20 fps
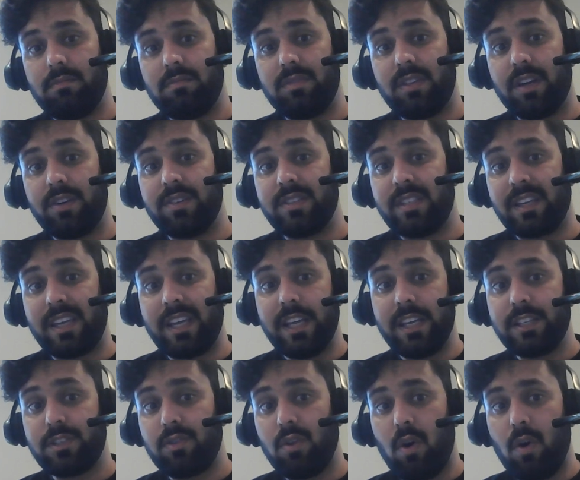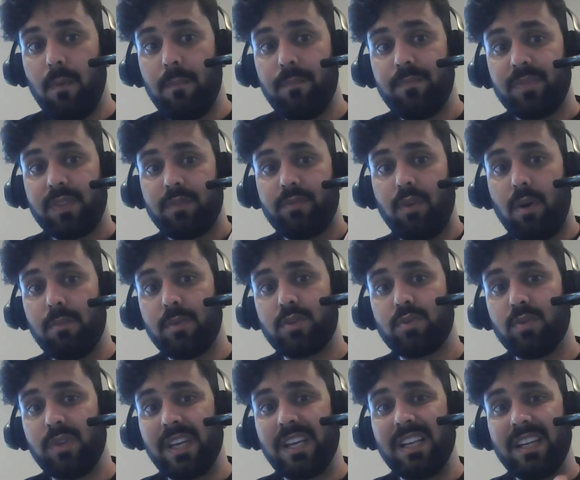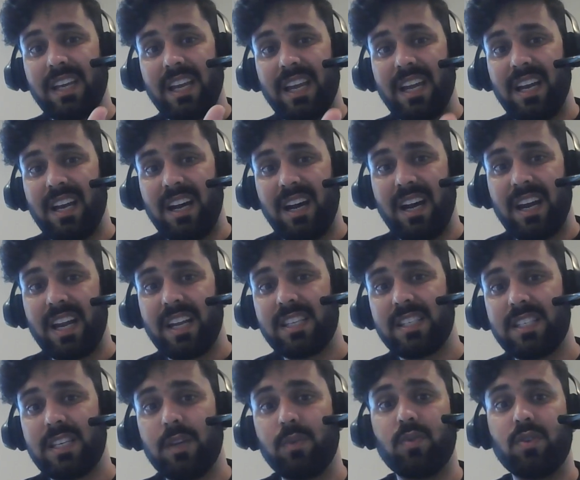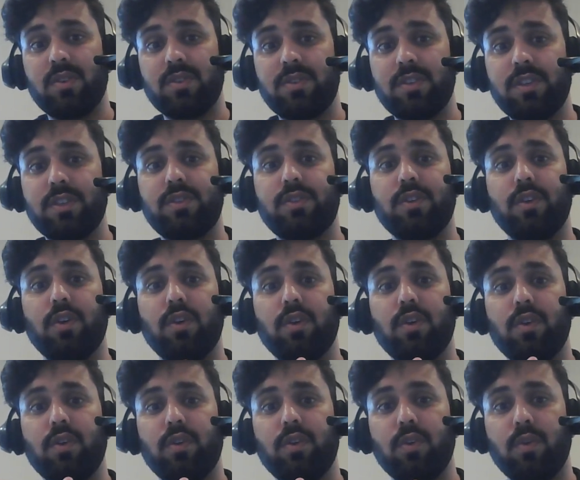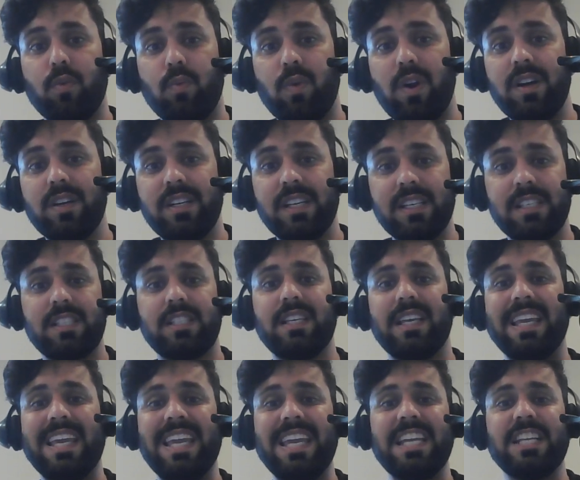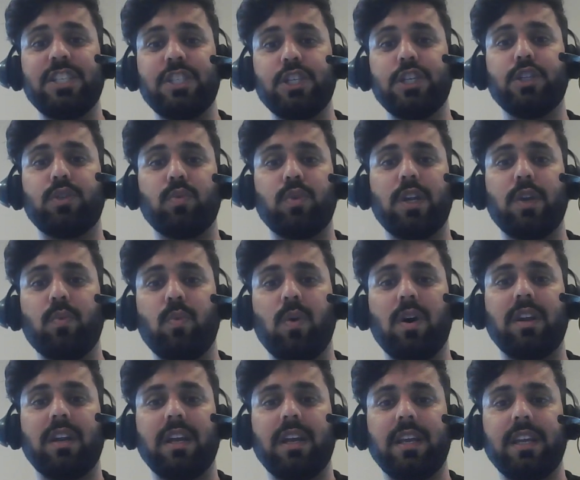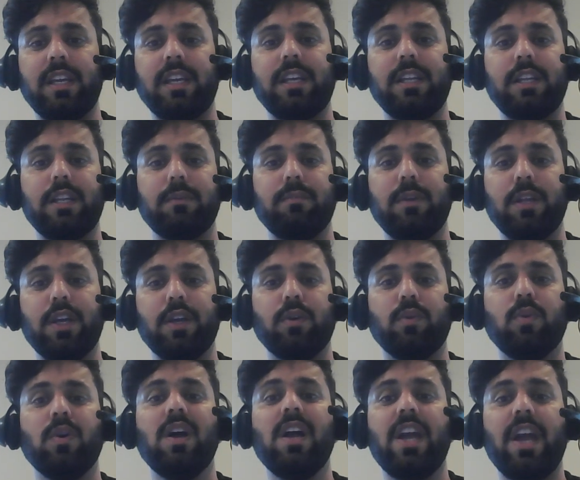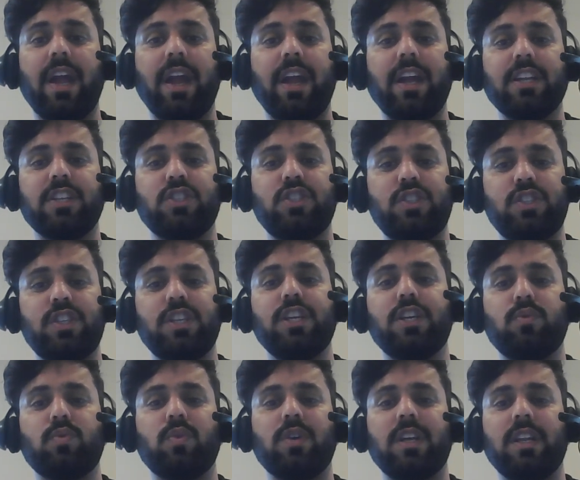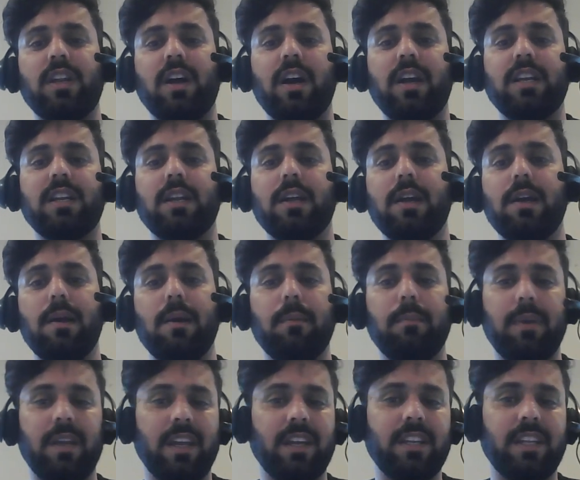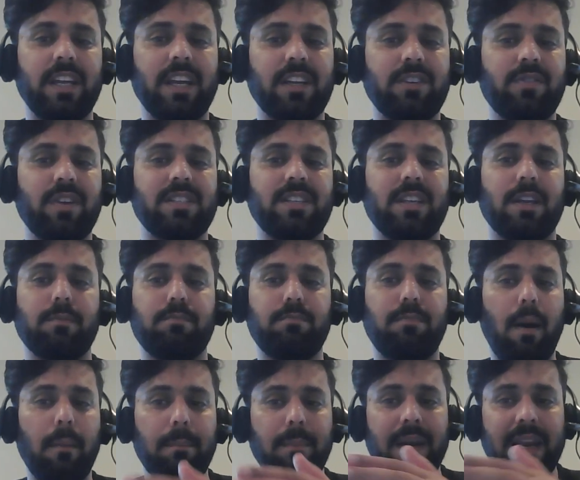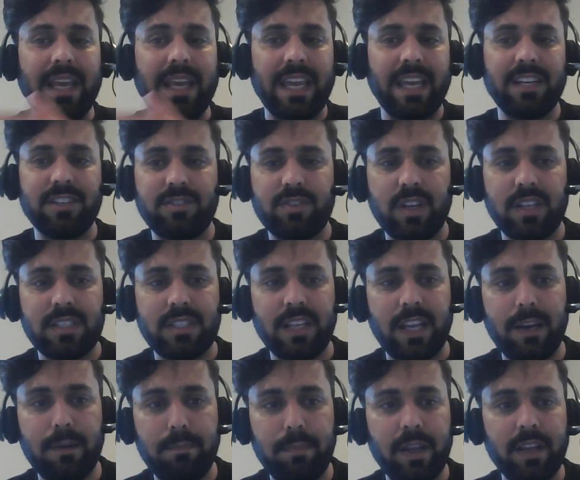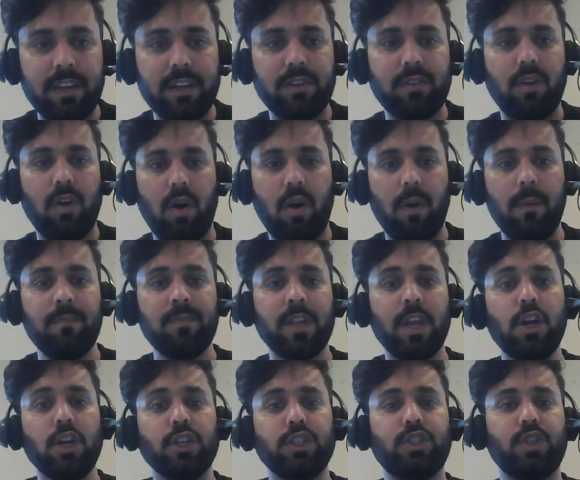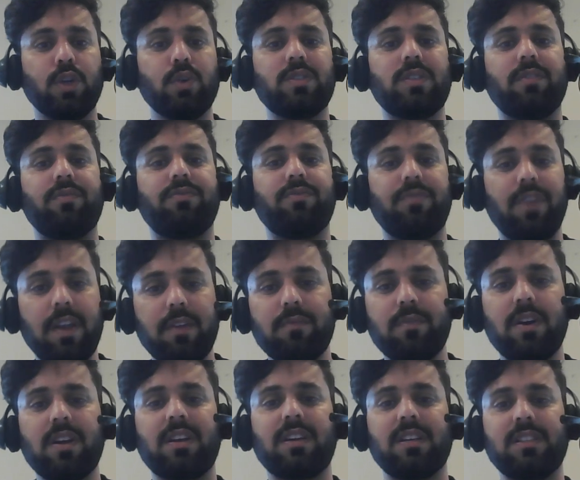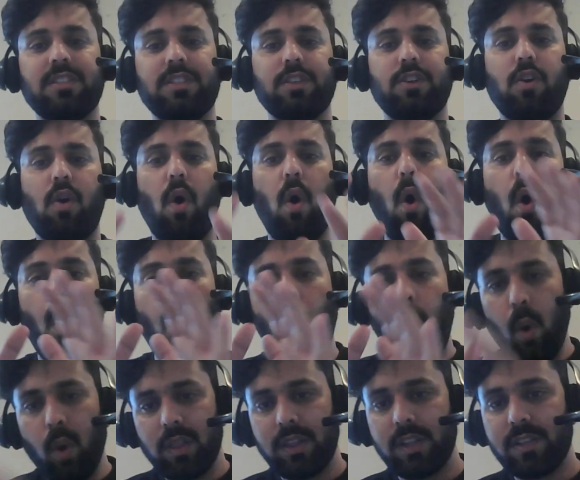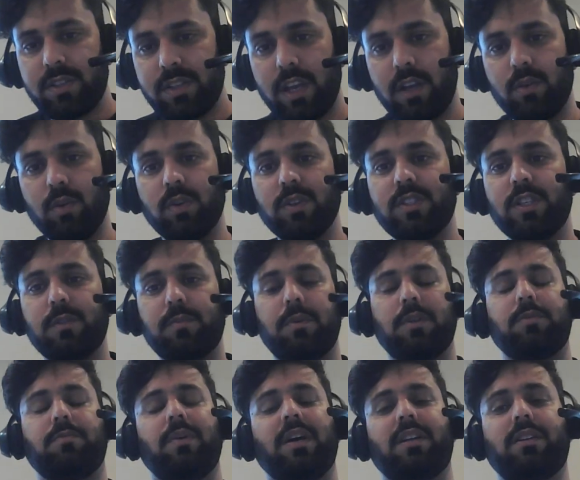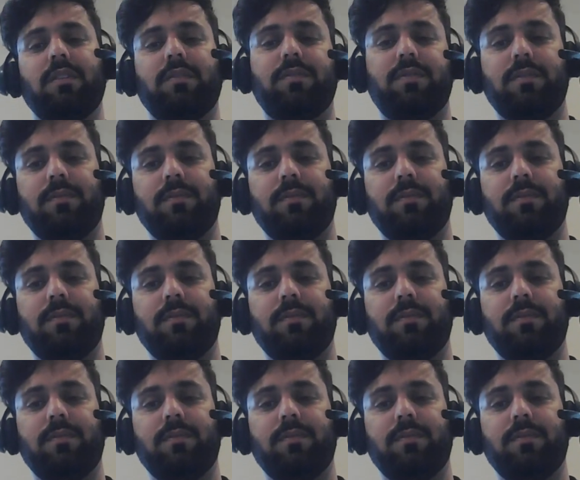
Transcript: there is a case law, Pharmaceutical Inc versus Novartis AG 21 EWHC 29 PAD addressing public interest in patent law, shows the framework consider all the stakeholders' perspective.